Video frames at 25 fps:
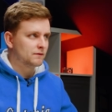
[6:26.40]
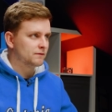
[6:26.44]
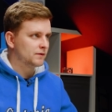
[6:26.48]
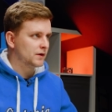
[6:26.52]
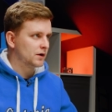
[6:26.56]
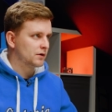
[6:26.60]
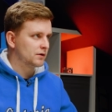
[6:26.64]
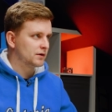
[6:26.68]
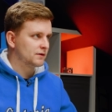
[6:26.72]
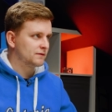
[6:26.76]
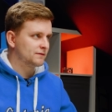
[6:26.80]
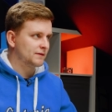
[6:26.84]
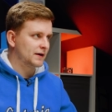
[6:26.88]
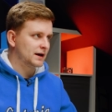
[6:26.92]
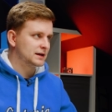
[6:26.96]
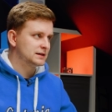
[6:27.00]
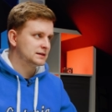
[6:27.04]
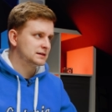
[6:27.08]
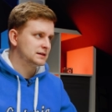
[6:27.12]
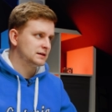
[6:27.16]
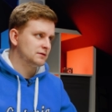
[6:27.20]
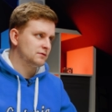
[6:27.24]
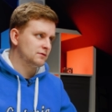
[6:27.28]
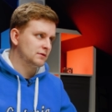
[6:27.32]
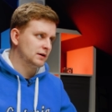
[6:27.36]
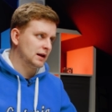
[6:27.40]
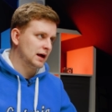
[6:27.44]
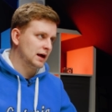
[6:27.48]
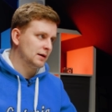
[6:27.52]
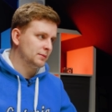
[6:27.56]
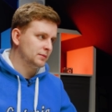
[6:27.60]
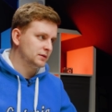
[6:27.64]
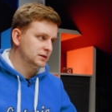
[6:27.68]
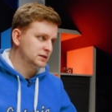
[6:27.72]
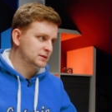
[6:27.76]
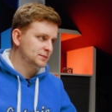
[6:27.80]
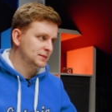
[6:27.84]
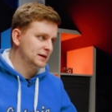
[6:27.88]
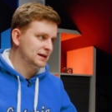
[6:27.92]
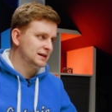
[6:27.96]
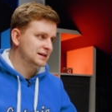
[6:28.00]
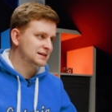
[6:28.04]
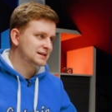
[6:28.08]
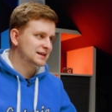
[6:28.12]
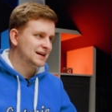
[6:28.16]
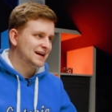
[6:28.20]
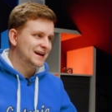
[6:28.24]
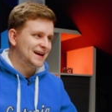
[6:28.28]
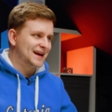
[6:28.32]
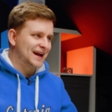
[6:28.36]
very fast and reliable
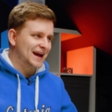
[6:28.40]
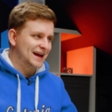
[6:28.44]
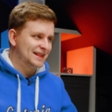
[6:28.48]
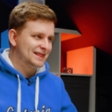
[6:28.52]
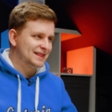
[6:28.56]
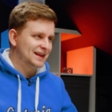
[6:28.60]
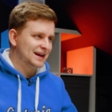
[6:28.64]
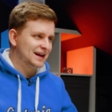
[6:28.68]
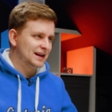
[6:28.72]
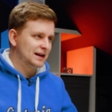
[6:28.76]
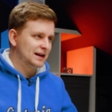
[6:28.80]
speeds. And